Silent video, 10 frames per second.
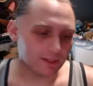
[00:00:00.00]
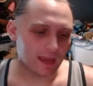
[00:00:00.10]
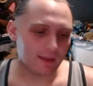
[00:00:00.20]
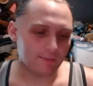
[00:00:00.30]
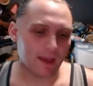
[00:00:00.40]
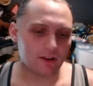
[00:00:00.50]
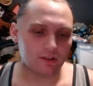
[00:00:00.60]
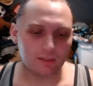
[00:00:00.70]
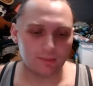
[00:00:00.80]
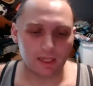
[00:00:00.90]
I've
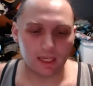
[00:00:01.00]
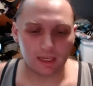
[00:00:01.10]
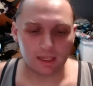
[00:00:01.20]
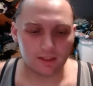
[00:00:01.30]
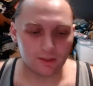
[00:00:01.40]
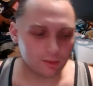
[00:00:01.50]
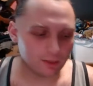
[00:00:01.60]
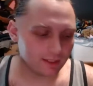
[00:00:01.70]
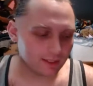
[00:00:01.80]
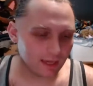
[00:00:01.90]
actually been getting into
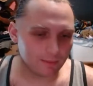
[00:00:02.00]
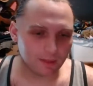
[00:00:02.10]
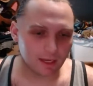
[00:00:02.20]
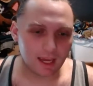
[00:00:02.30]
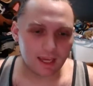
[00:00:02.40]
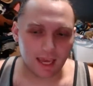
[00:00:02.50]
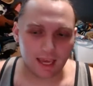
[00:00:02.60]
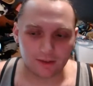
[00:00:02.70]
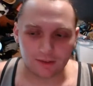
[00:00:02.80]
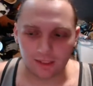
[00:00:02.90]
Escape the Night,
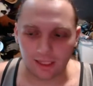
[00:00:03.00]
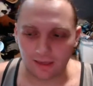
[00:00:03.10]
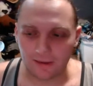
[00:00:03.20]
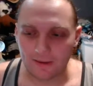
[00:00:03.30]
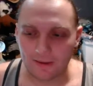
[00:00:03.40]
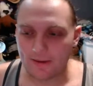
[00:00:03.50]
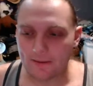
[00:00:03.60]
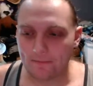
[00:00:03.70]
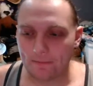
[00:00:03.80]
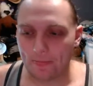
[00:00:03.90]
actually,
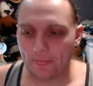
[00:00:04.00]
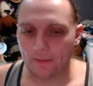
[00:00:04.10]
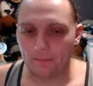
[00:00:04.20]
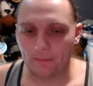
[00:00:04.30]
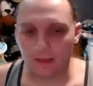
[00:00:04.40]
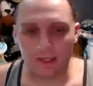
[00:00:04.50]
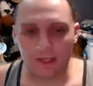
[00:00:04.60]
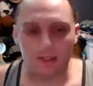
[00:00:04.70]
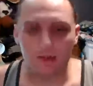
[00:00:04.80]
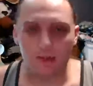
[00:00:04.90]
made by
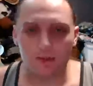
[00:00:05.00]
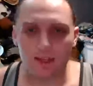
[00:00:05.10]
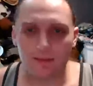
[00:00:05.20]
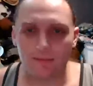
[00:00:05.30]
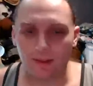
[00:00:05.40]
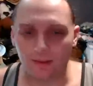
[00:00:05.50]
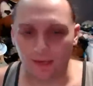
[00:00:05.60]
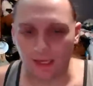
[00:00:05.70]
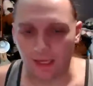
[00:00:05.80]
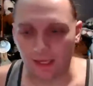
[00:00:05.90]
Joey Graceffa,
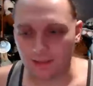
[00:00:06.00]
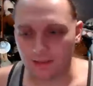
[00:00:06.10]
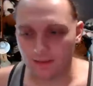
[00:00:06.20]
and